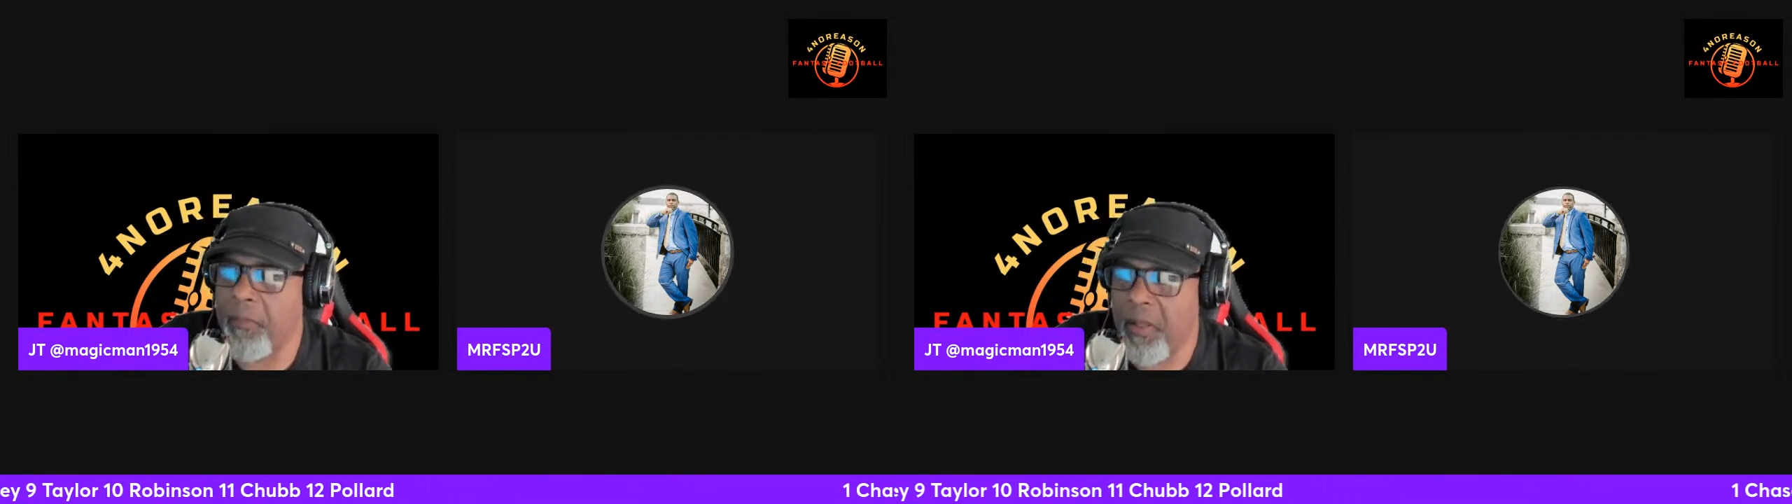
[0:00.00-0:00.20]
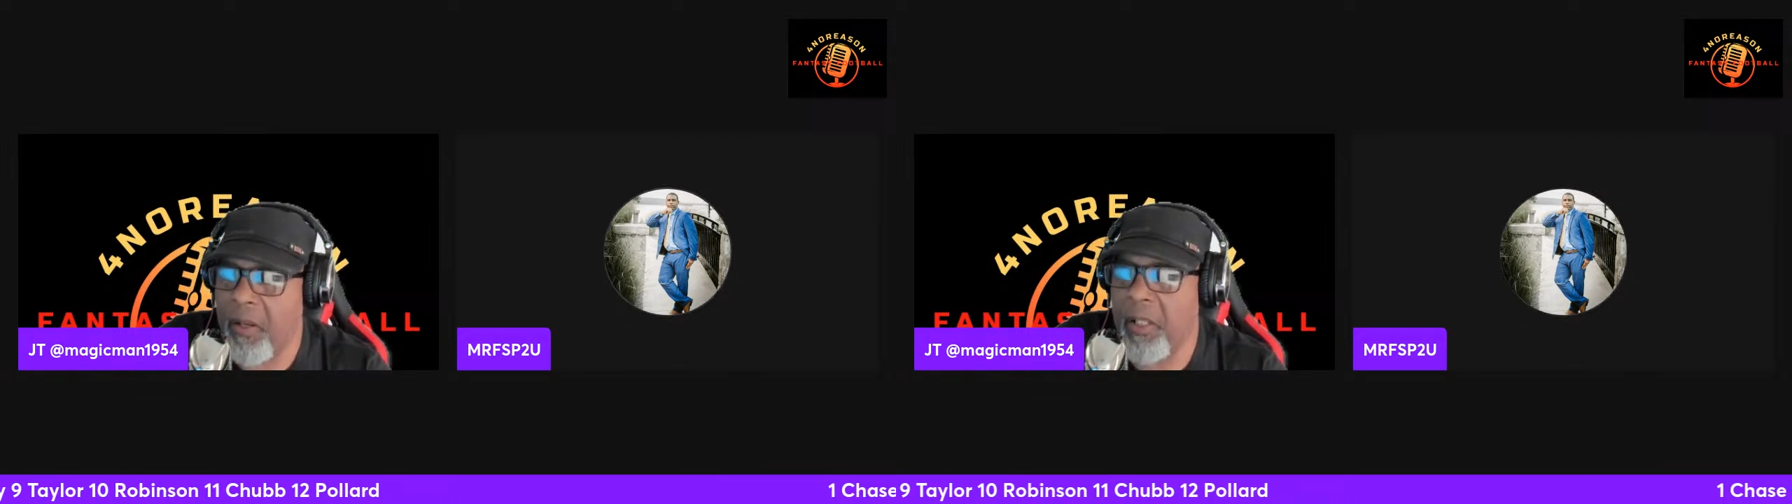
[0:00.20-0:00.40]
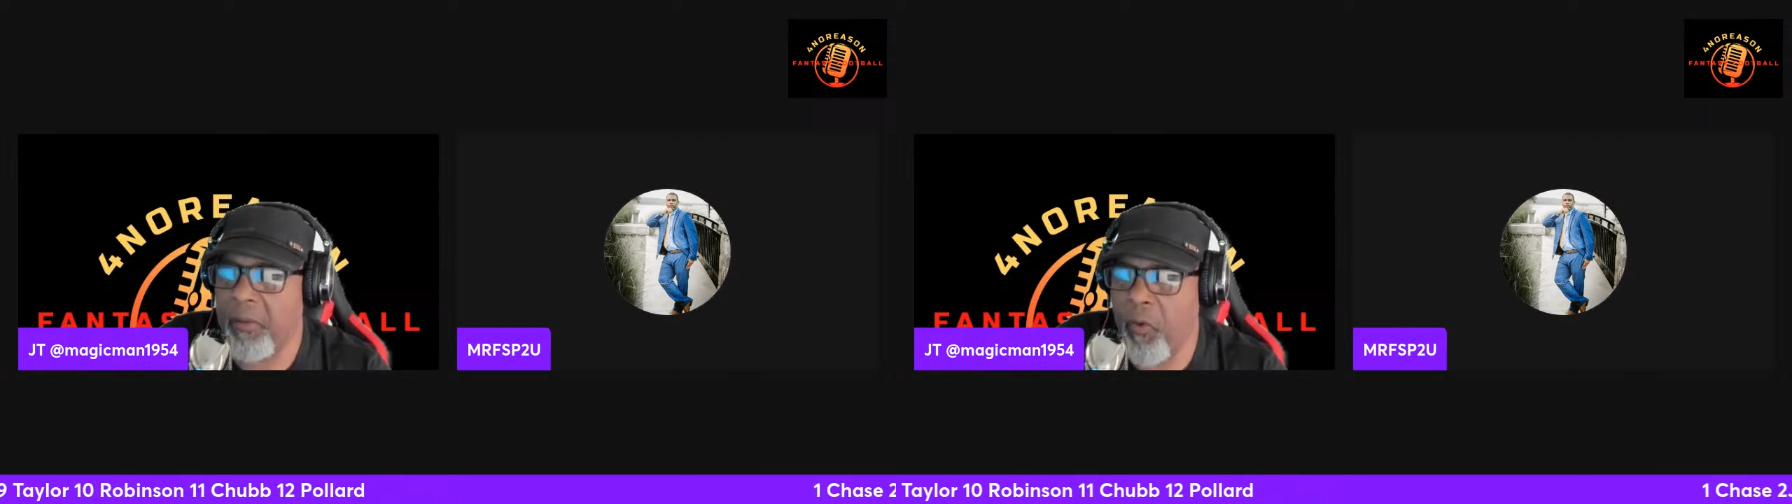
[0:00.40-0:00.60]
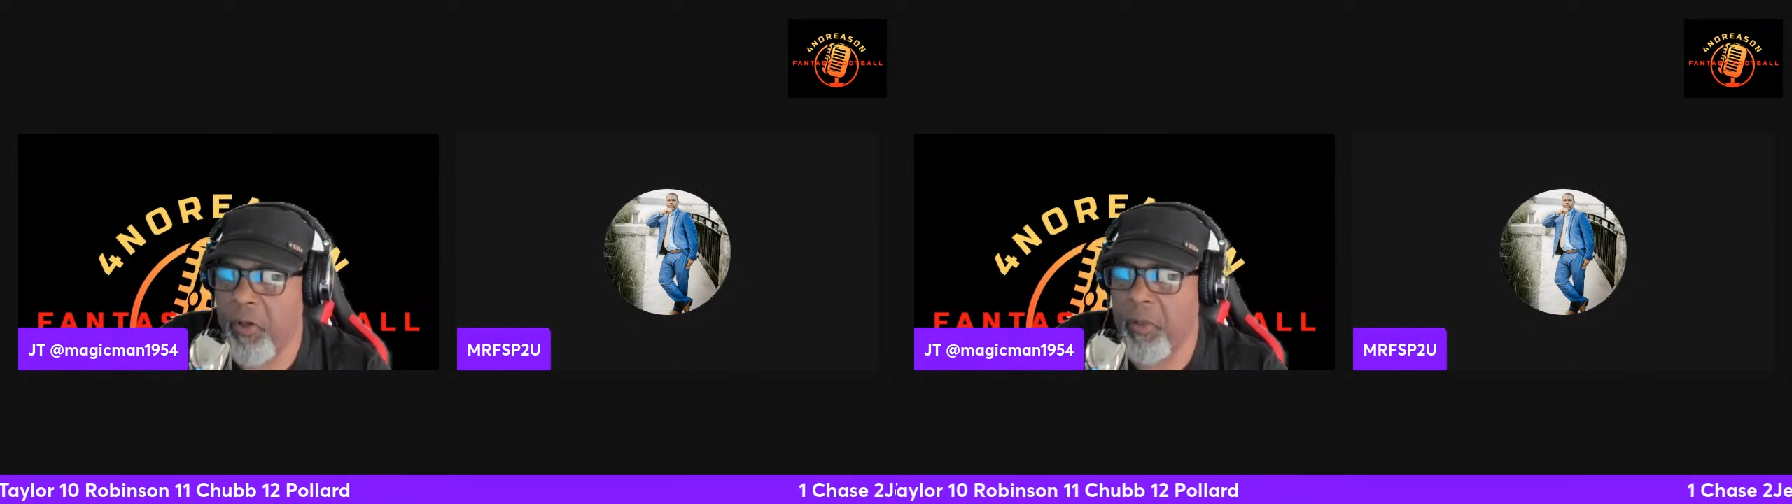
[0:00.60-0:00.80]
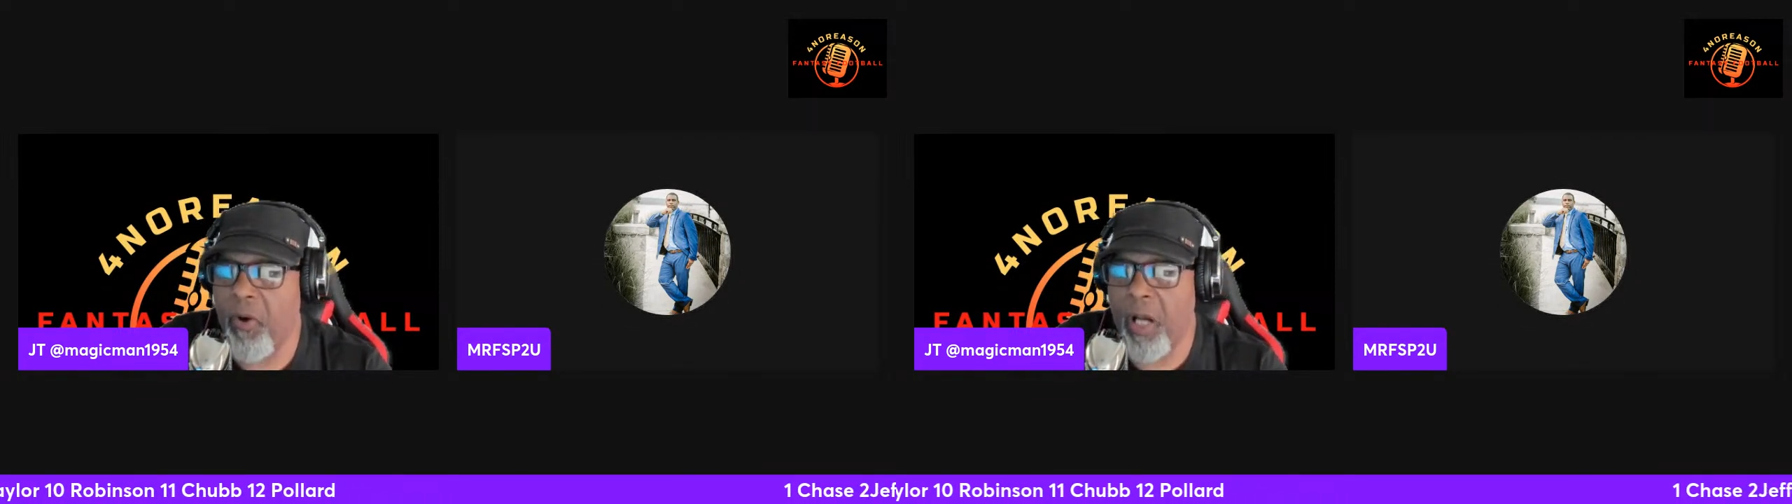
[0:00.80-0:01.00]
sorry, it's work
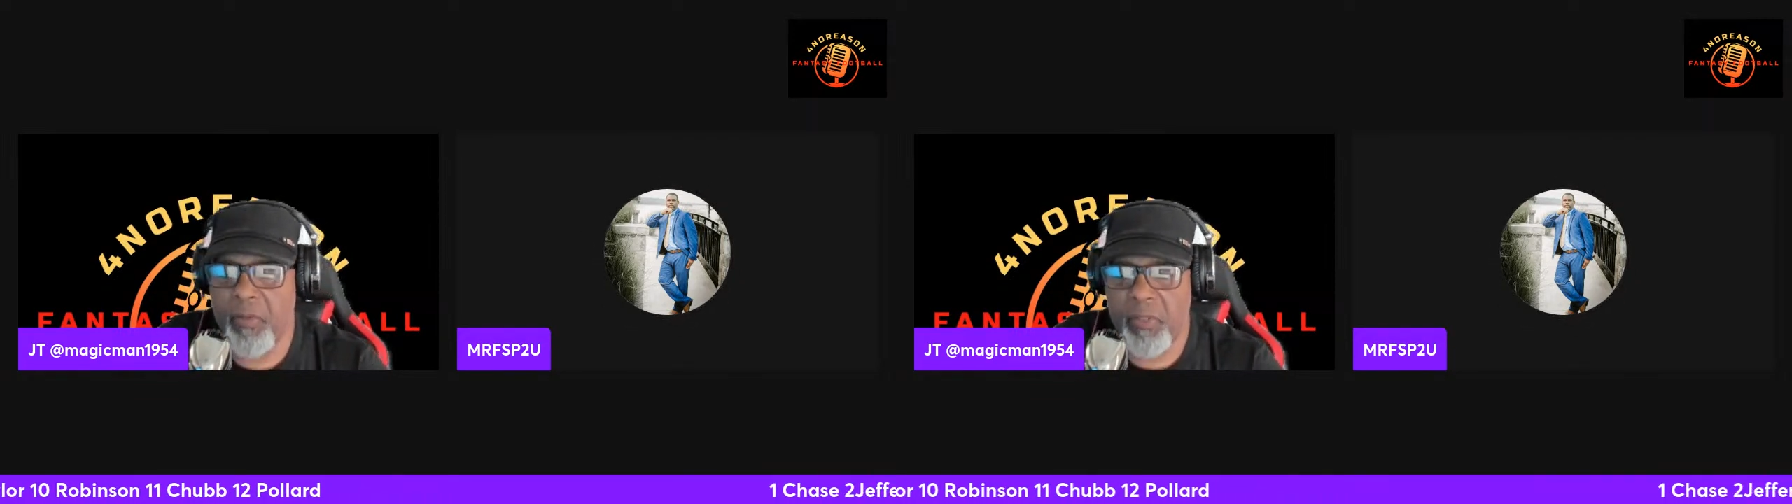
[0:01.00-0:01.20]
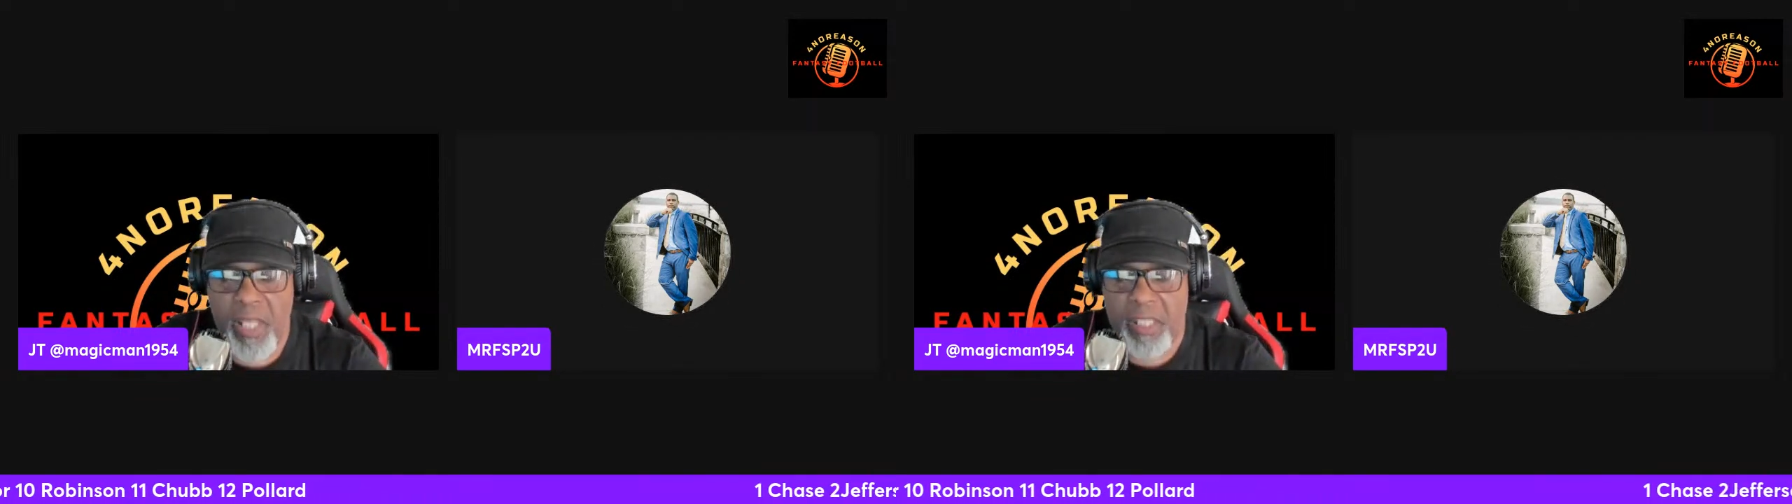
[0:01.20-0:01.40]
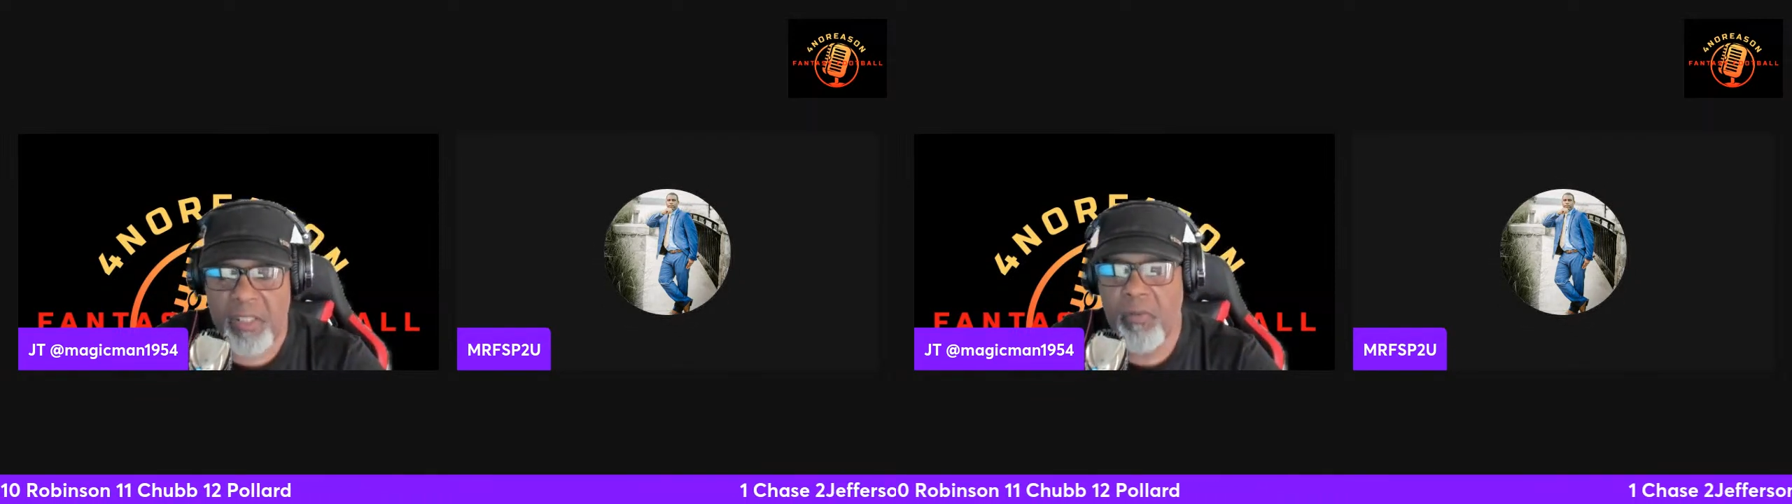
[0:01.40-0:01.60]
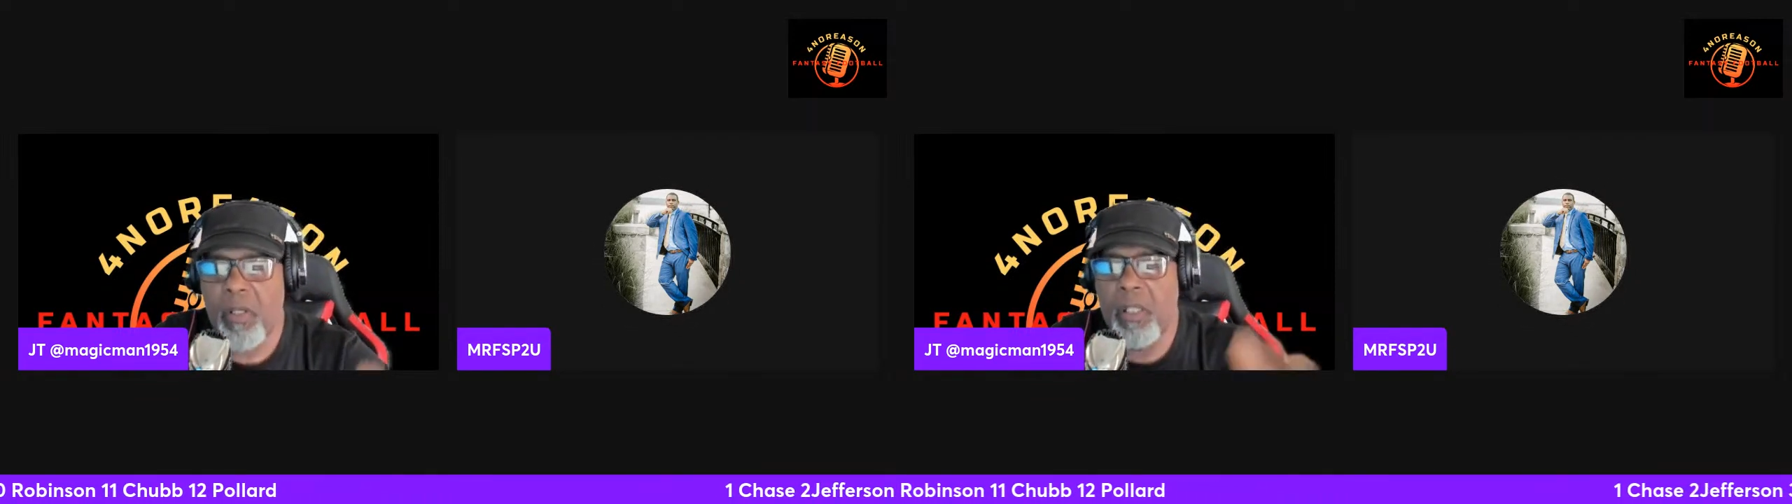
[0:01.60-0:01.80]
in progress. Thank you.